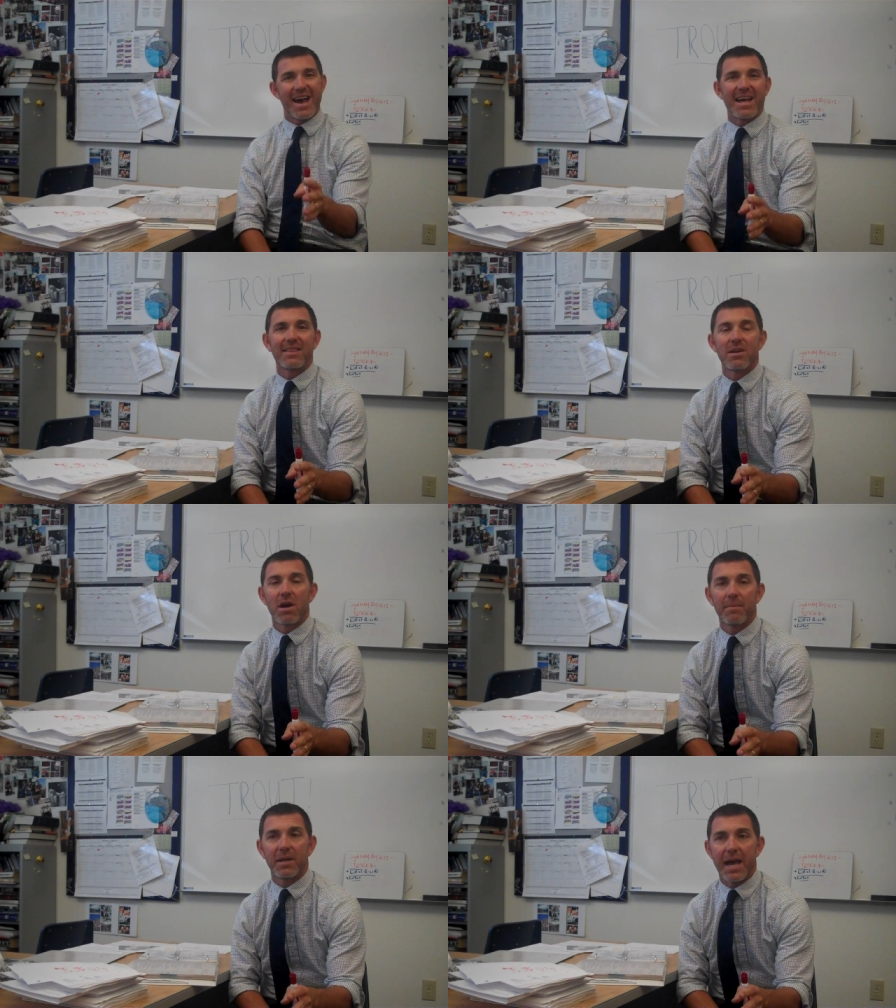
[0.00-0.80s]
at the
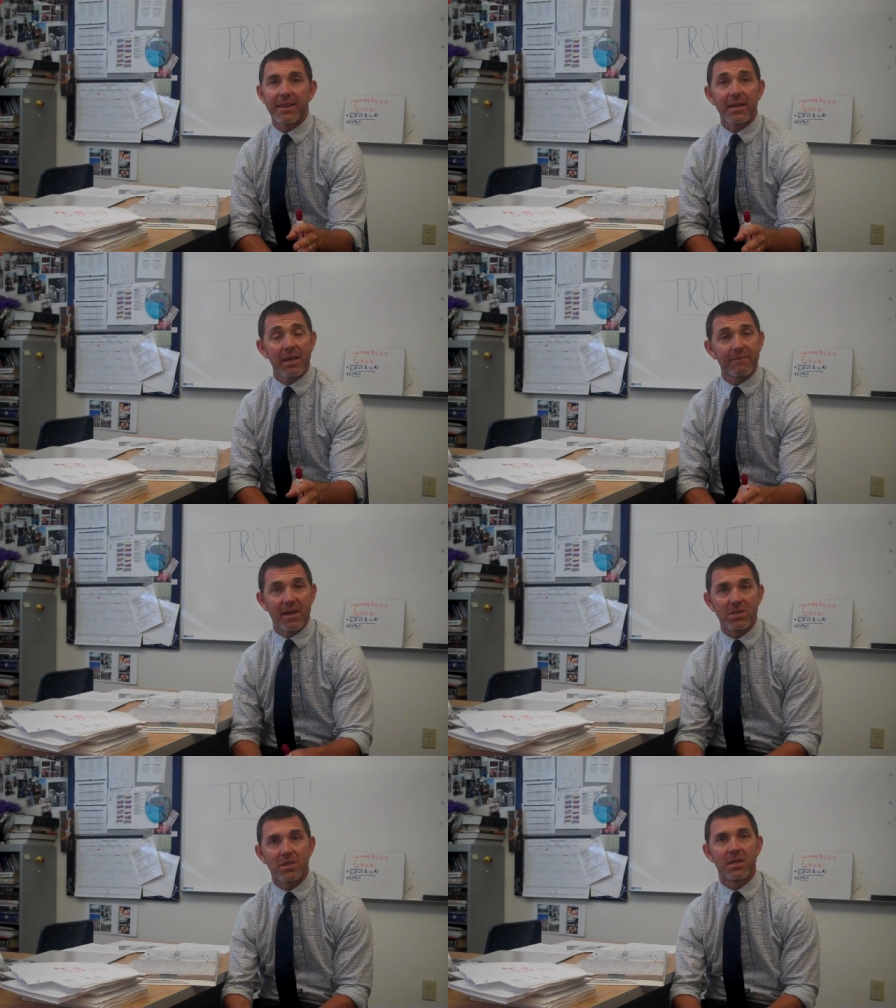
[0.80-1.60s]
Nomen, at the
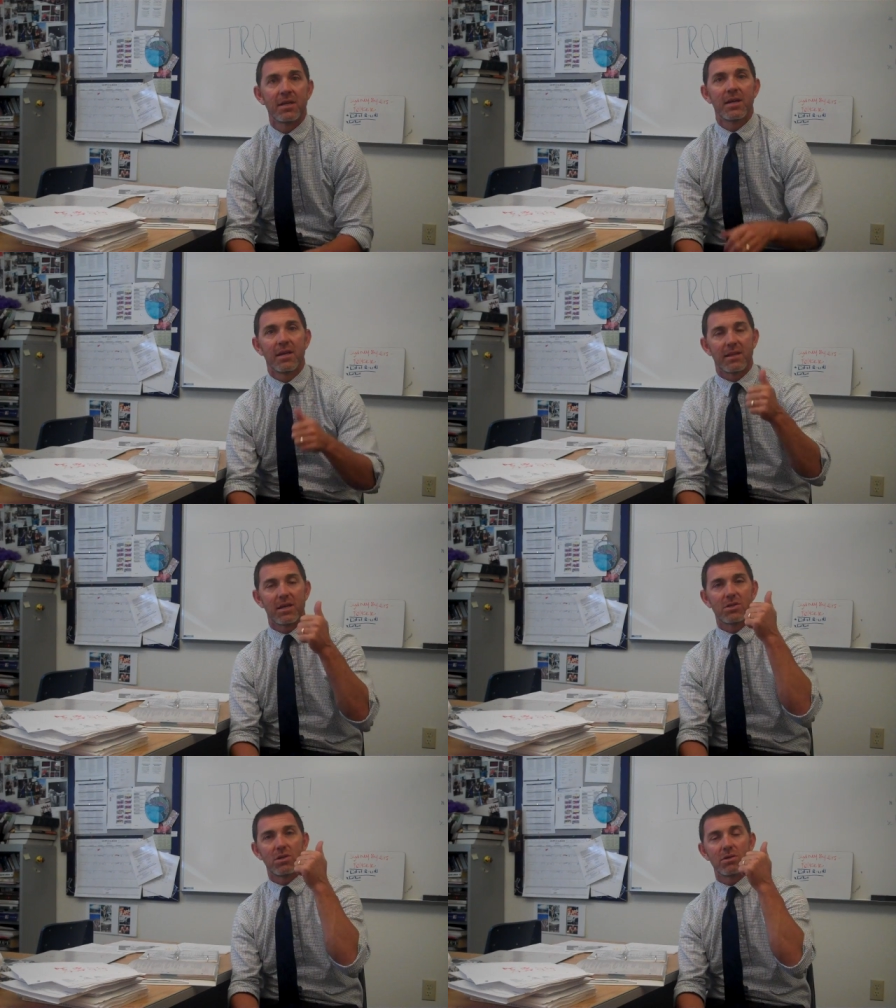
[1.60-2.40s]
convention,
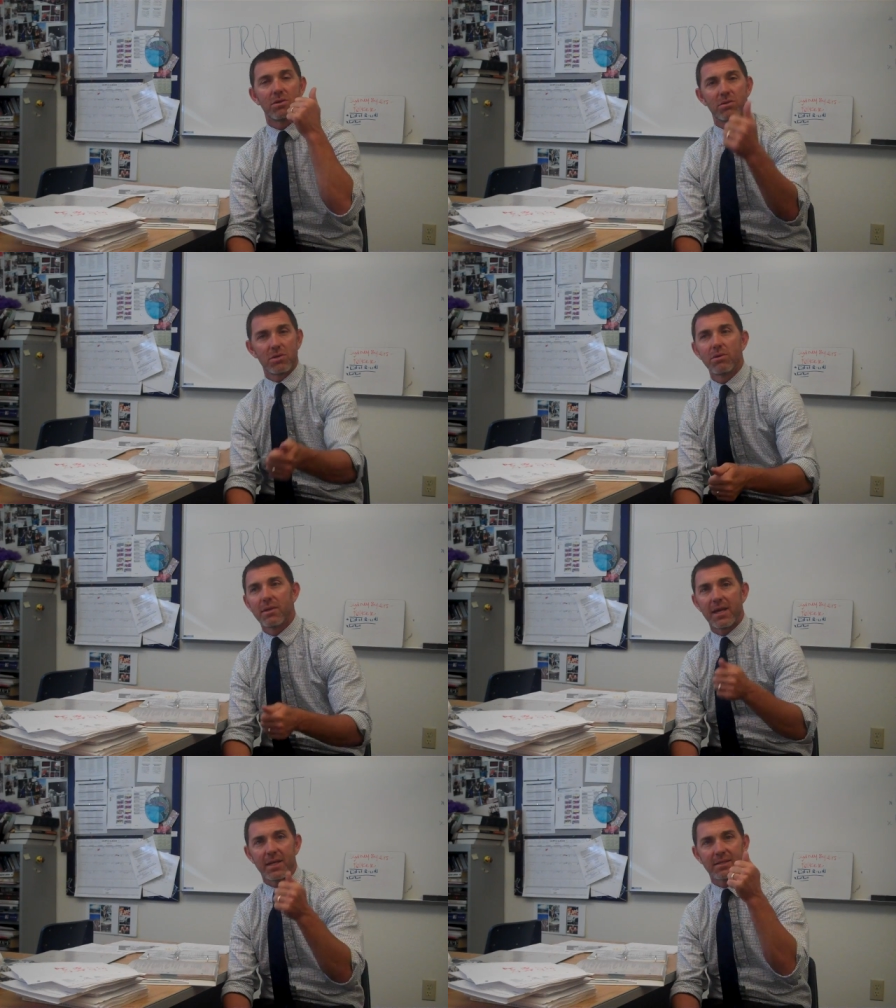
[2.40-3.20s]
they do two
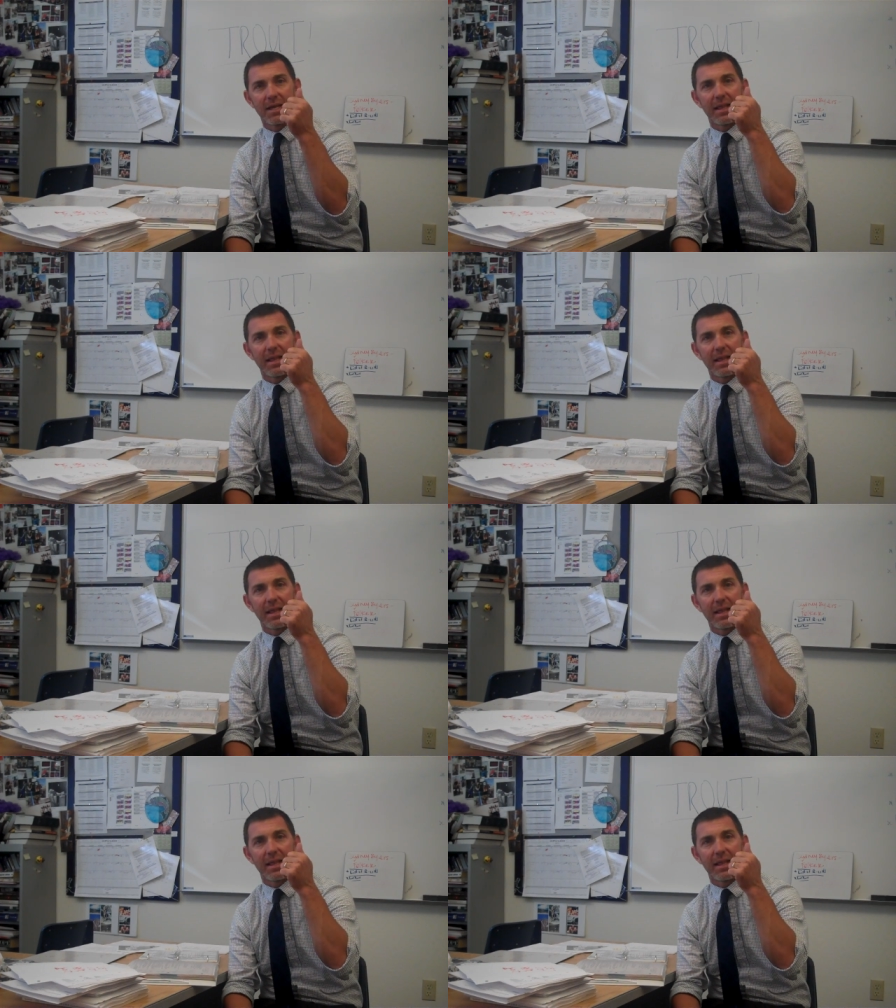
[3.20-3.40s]
things.